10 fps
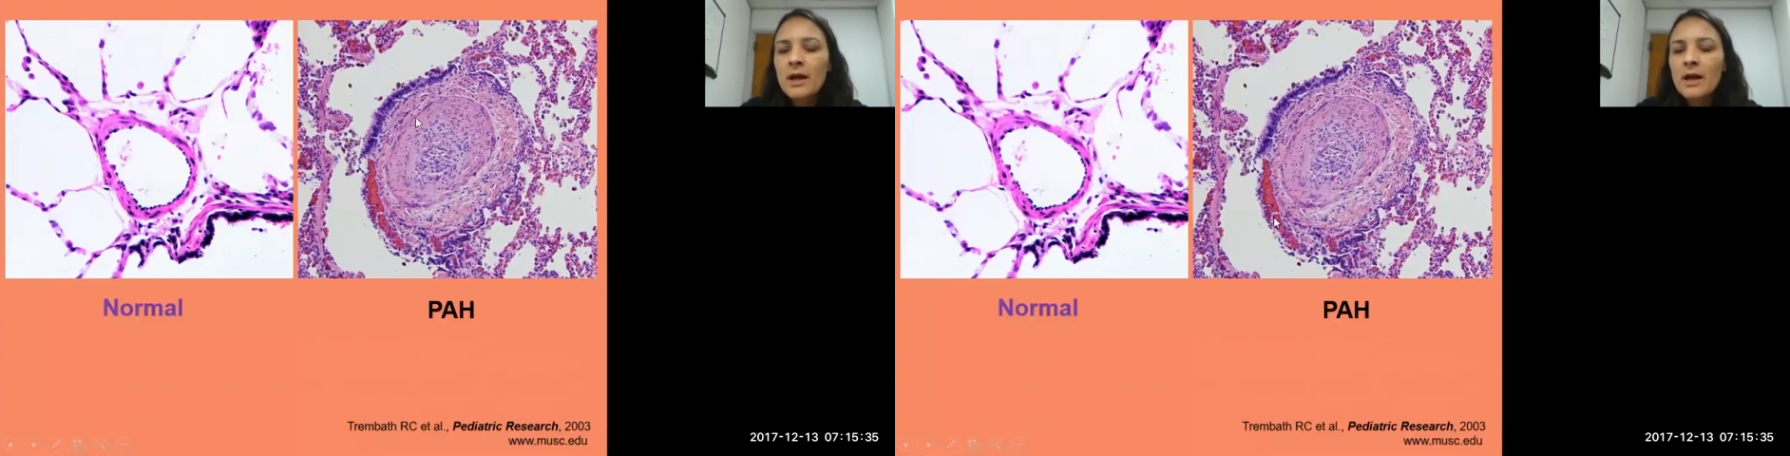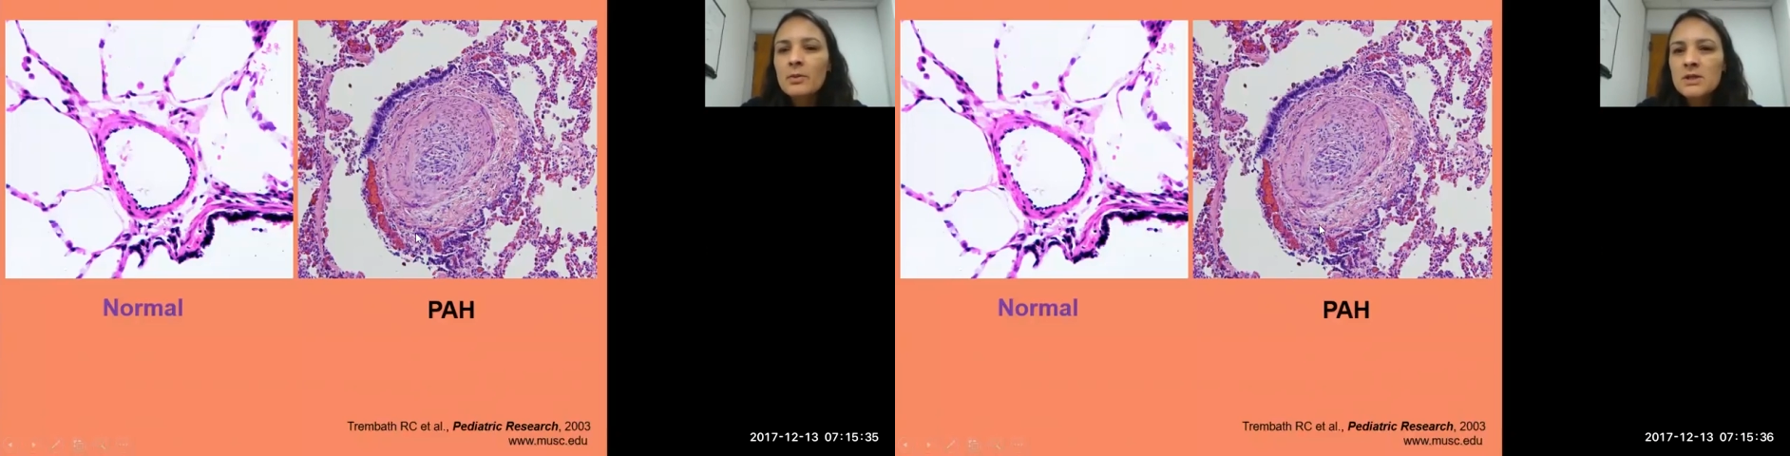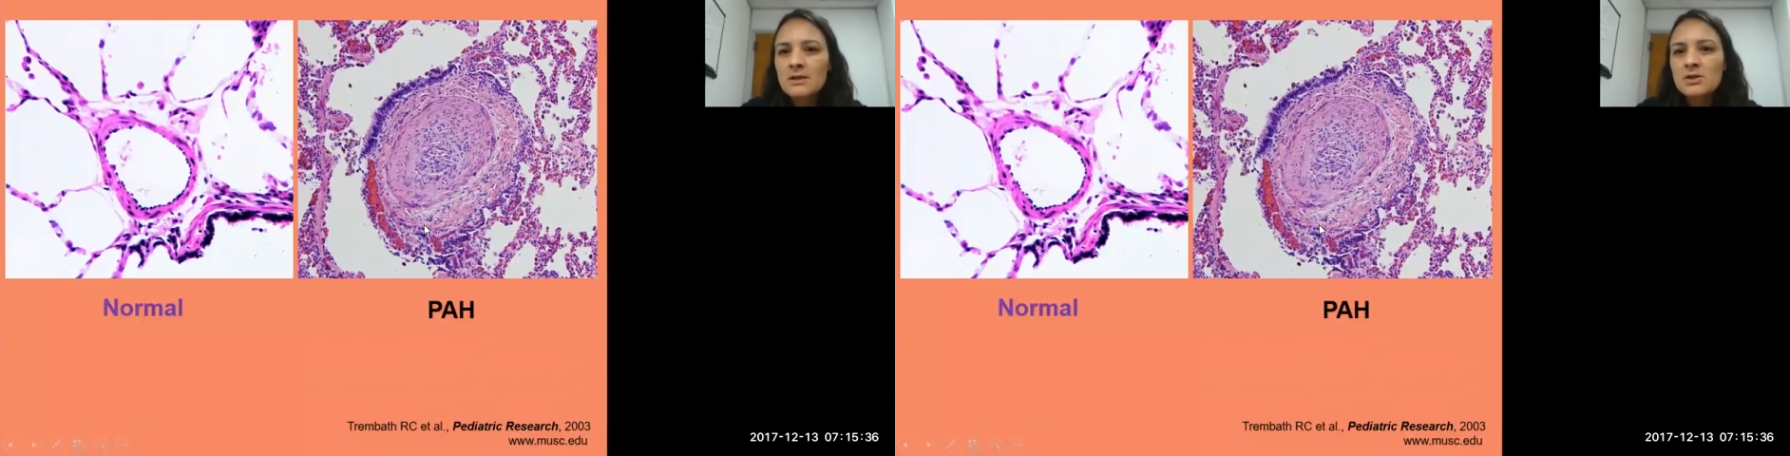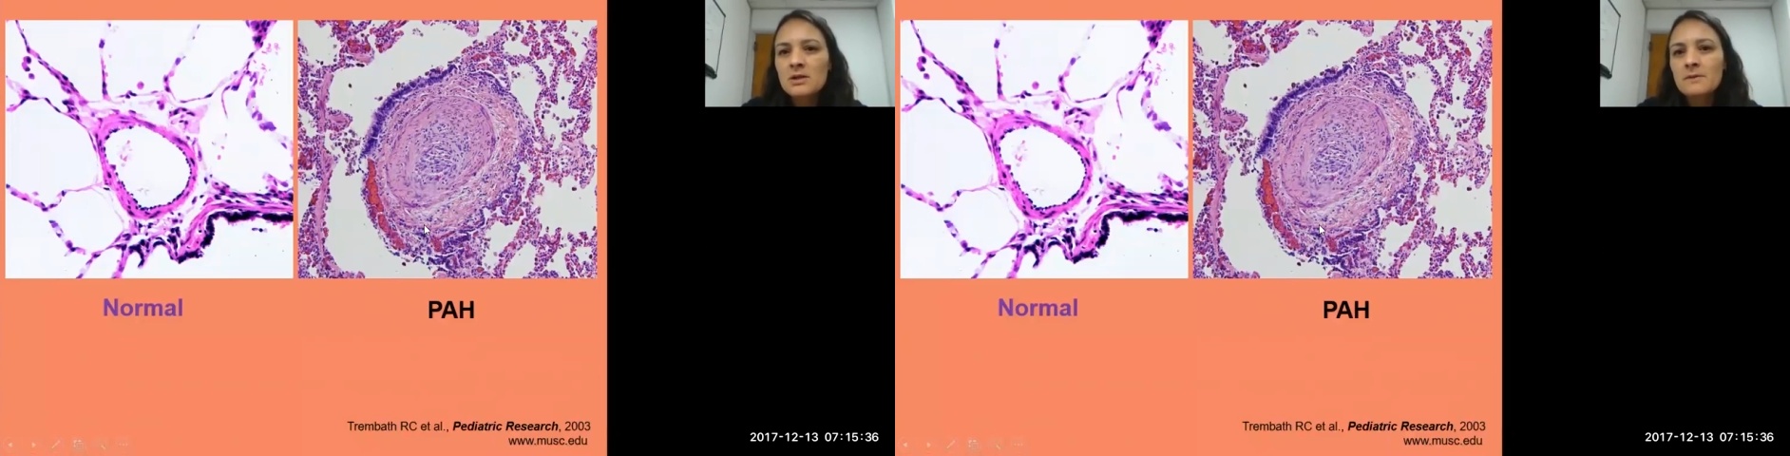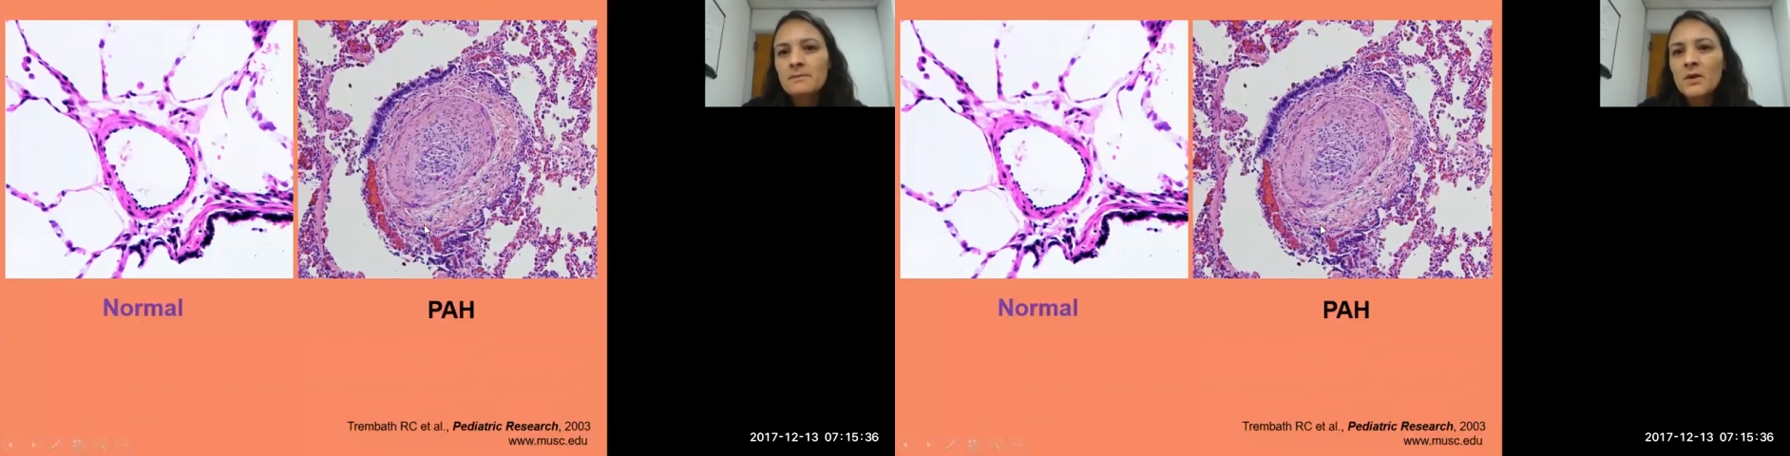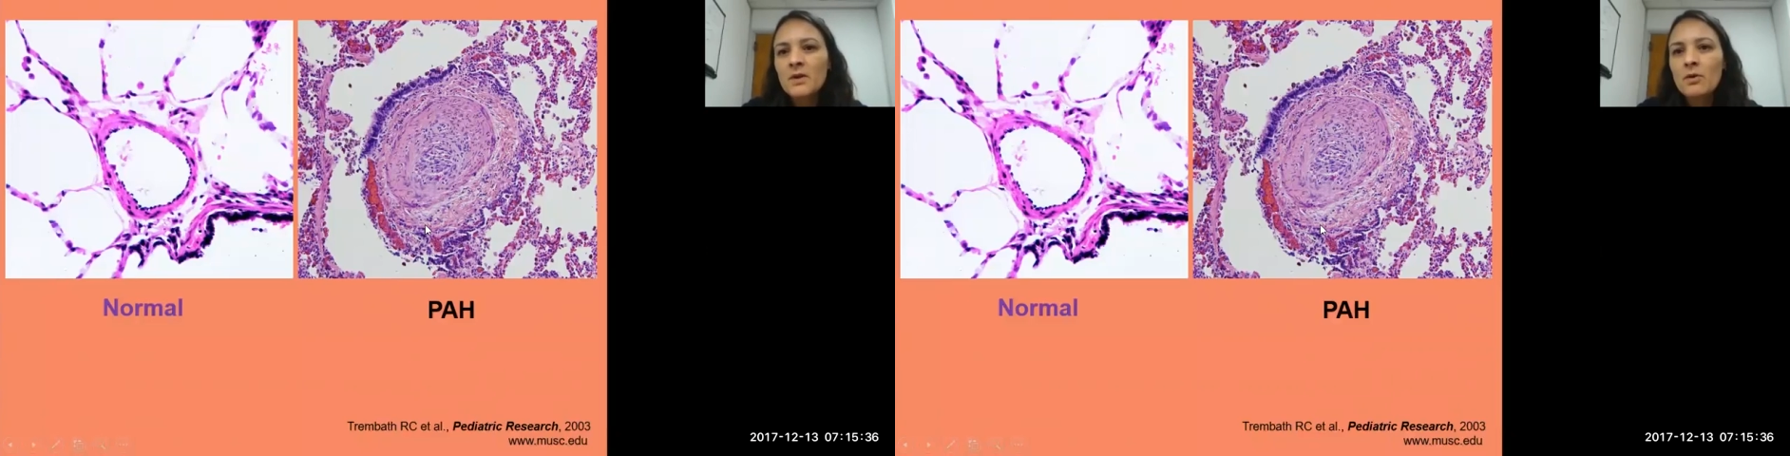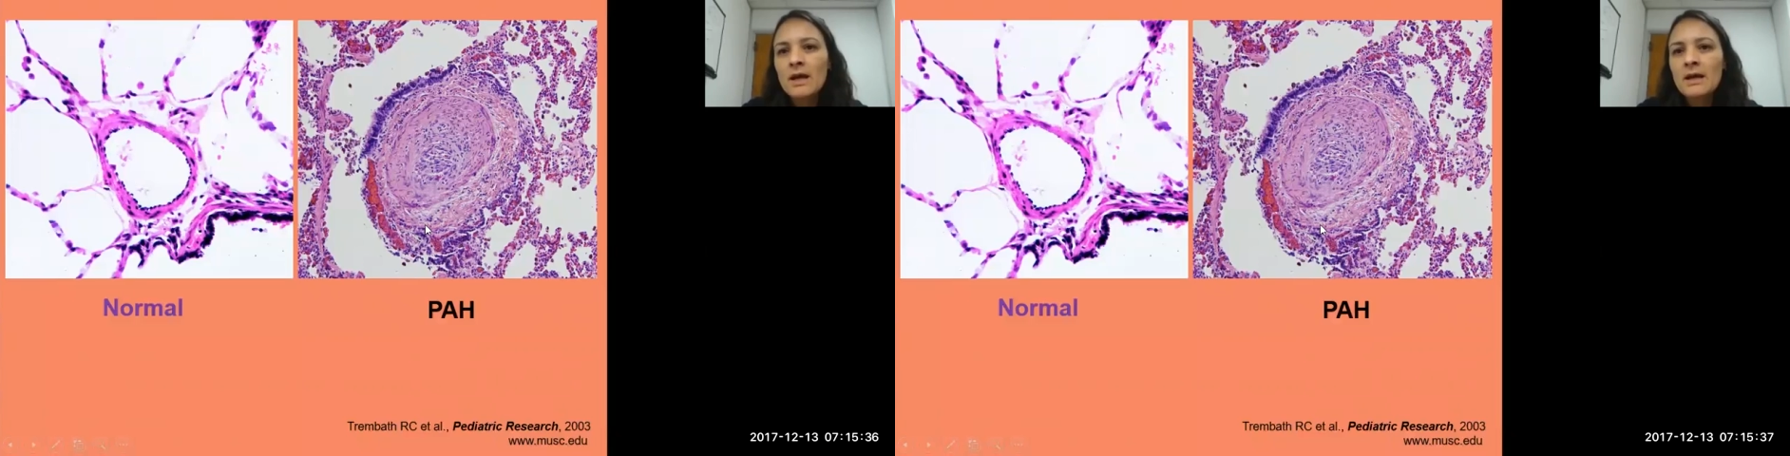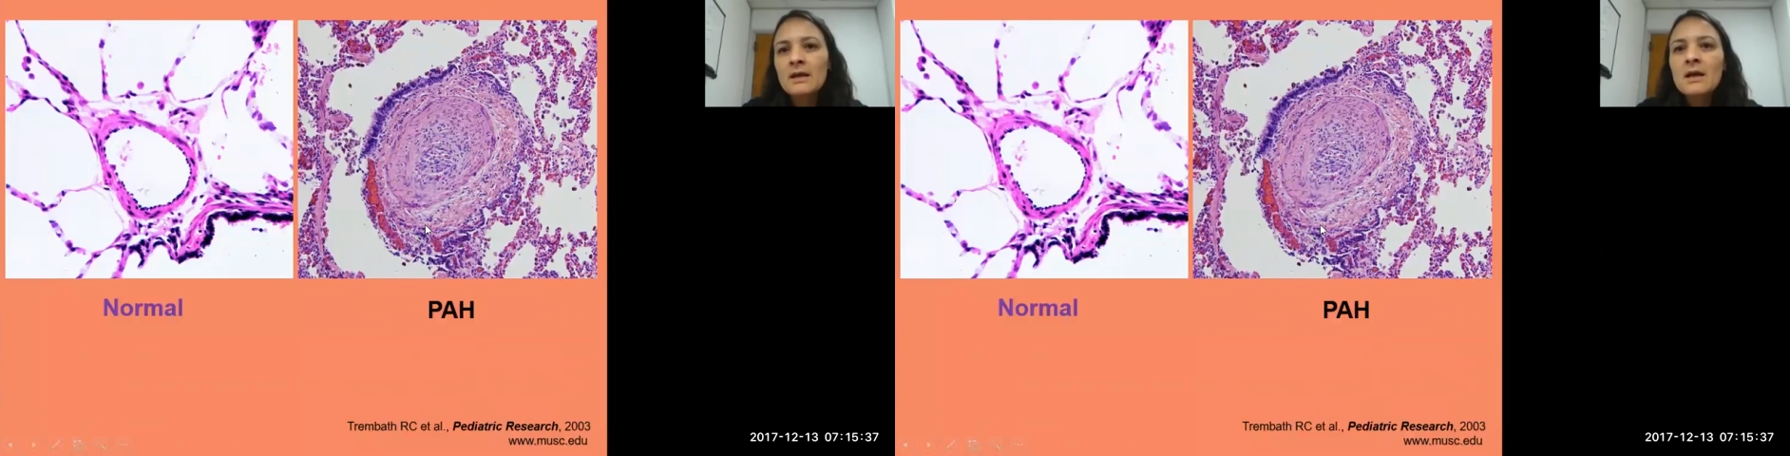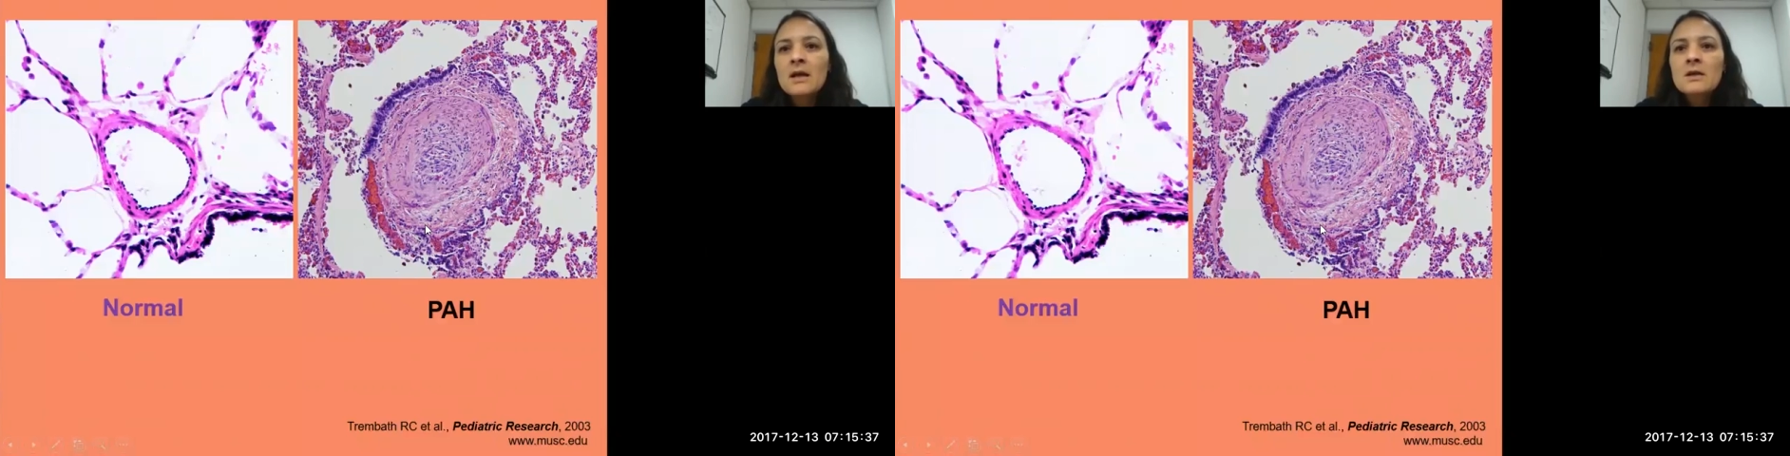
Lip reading: hypertension, okay?